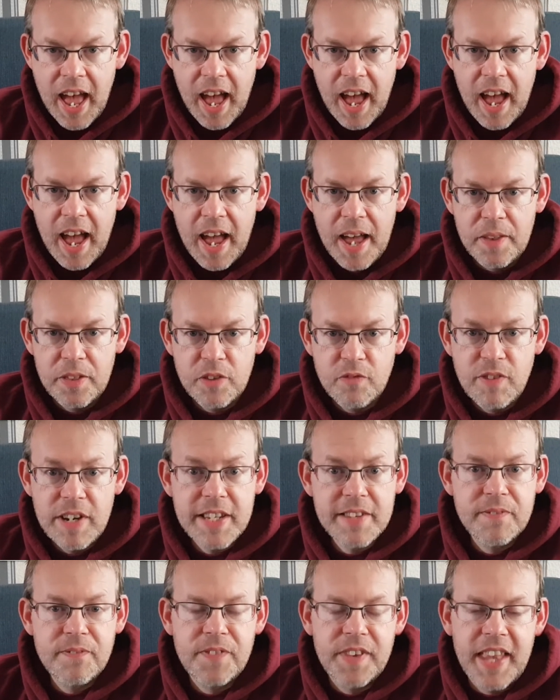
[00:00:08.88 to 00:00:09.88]
Uh, the
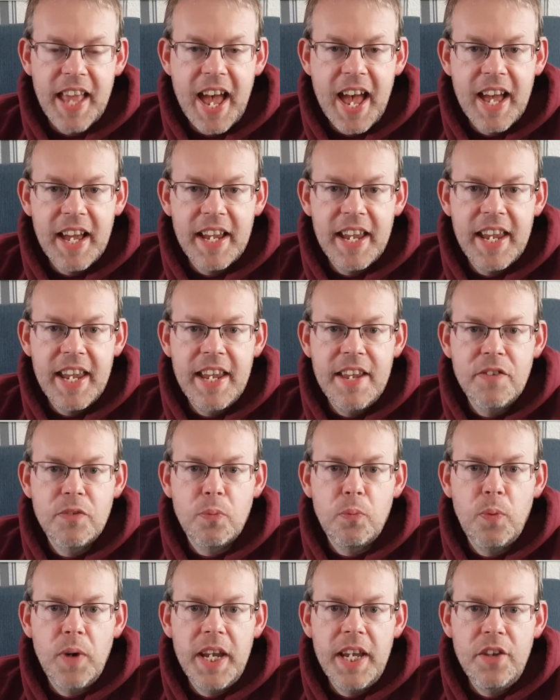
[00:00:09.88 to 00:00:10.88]
reason for that is
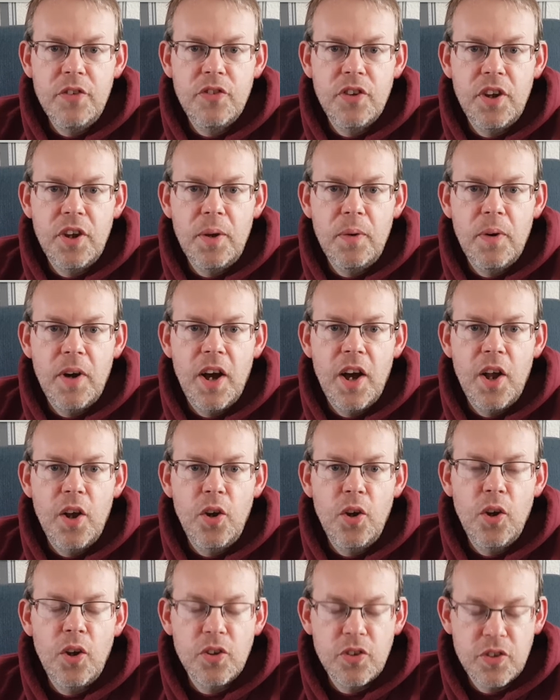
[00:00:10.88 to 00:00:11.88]
we do a
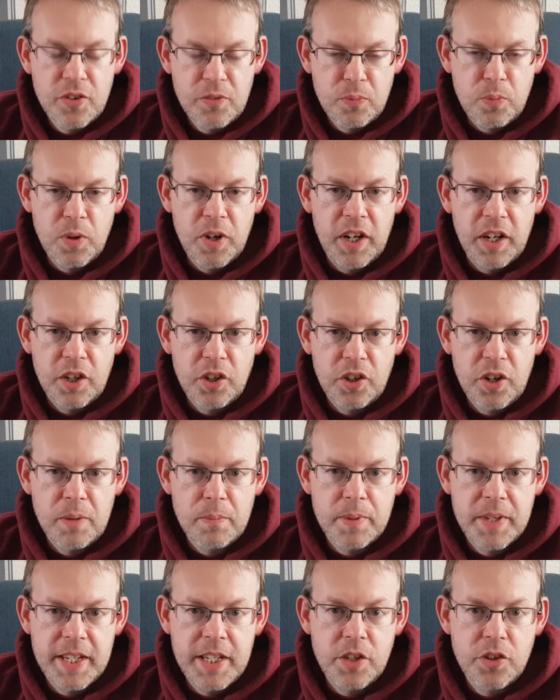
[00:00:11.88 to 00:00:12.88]
lot of
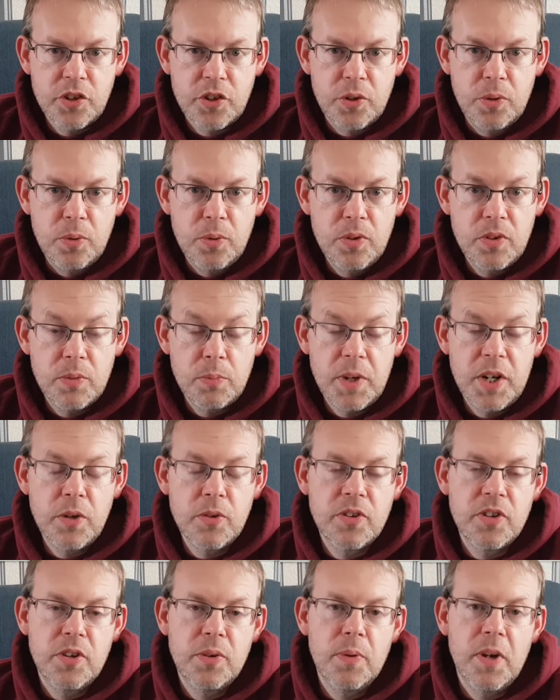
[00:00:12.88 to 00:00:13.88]
workshops in schools, we
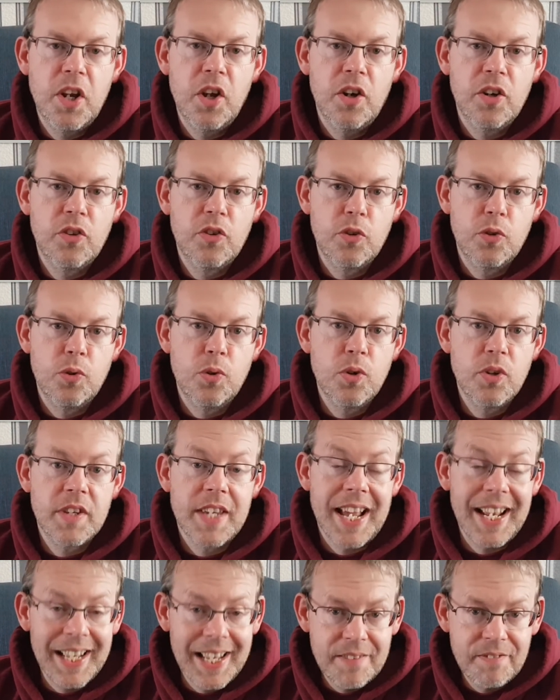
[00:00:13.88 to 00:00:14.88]
also do a lot of talks
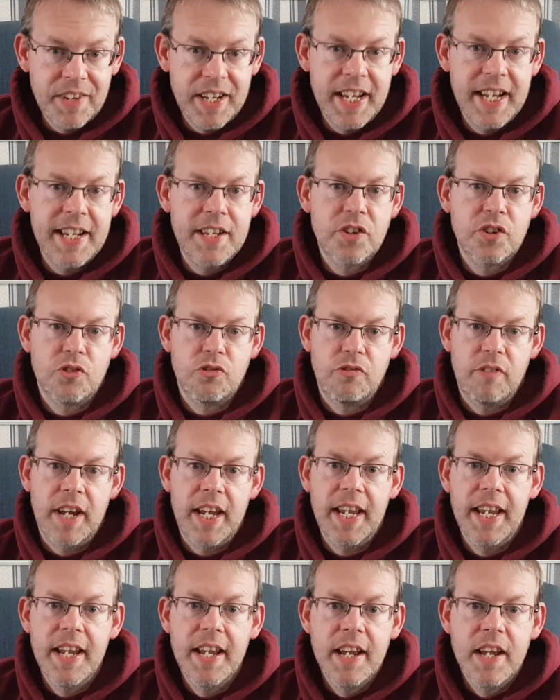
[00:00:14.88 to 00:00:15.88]
and living
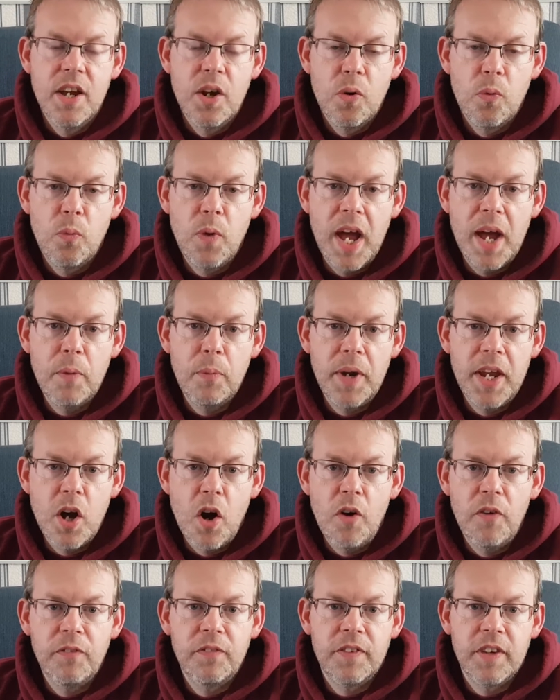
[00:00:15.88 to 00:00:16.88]
history where we
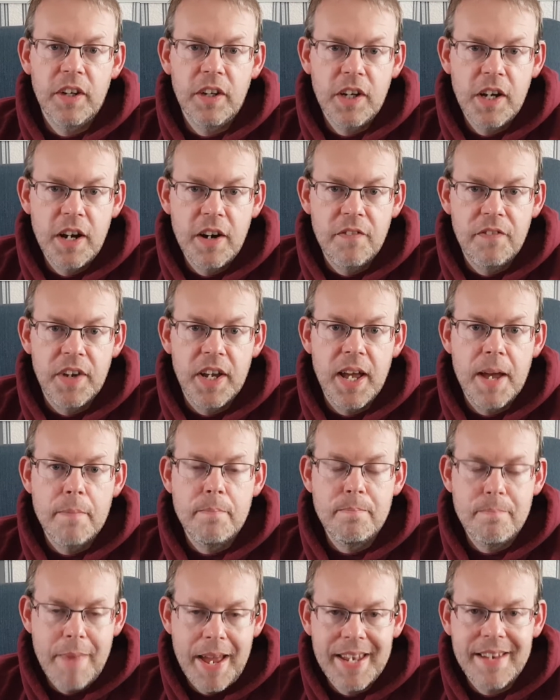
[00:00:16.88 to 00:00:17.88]
often cover
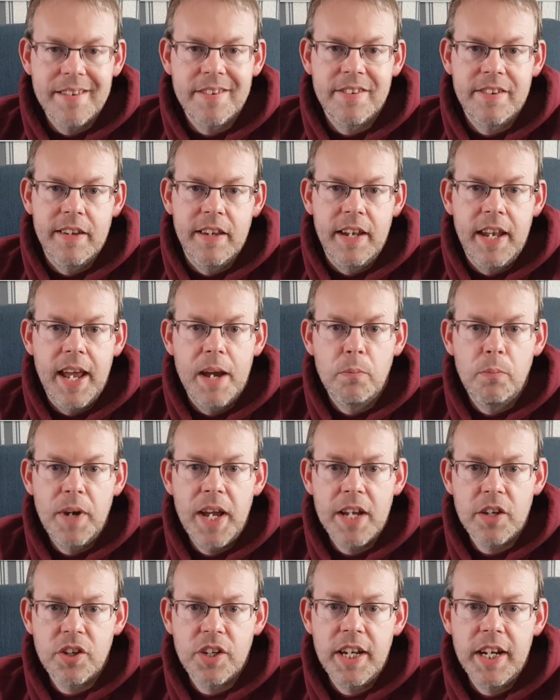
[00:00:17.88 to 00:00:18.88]
medicine and we
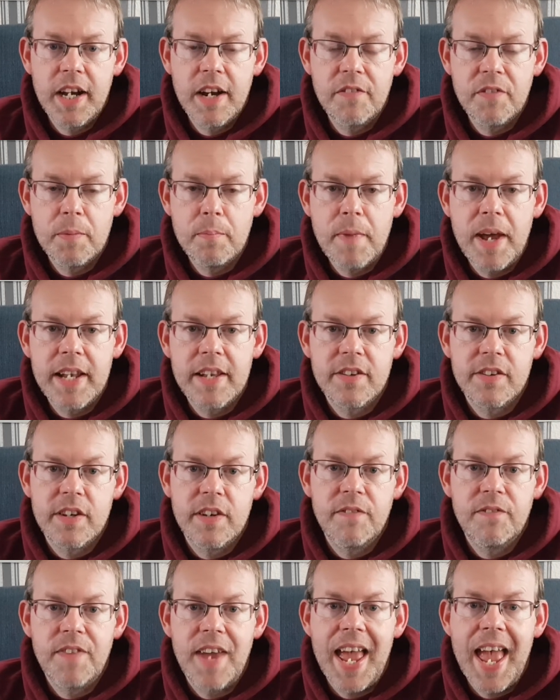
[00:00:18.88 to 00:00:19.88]
actually cover
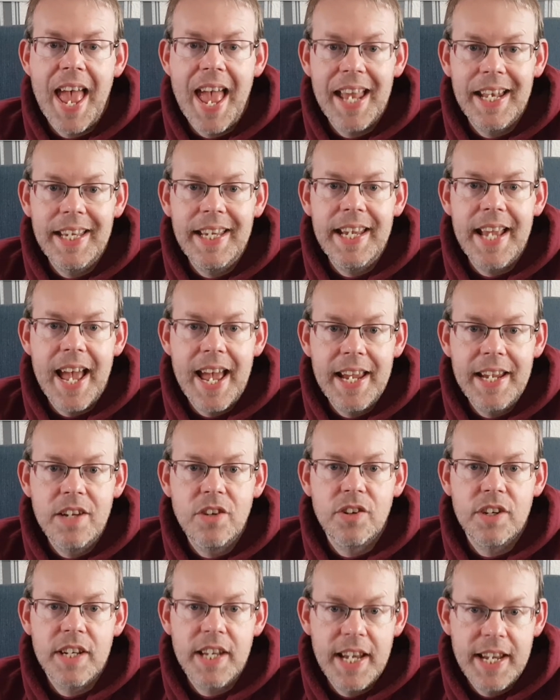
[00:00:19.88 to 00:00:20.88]
medicine for any
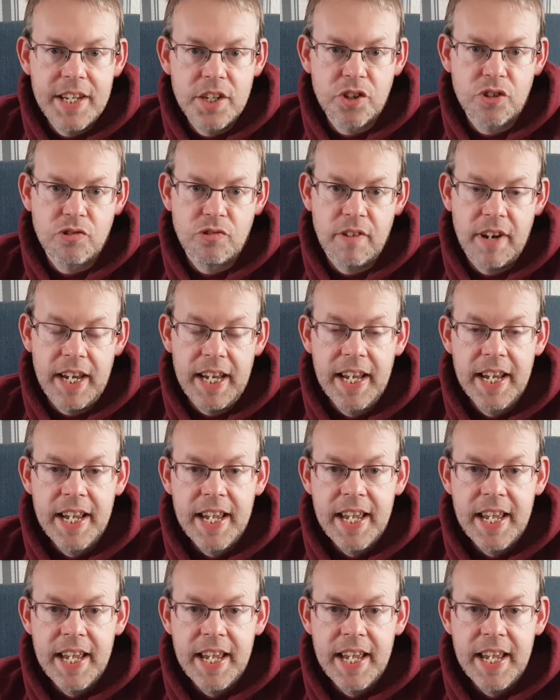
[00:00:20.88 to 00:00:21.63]
age in history.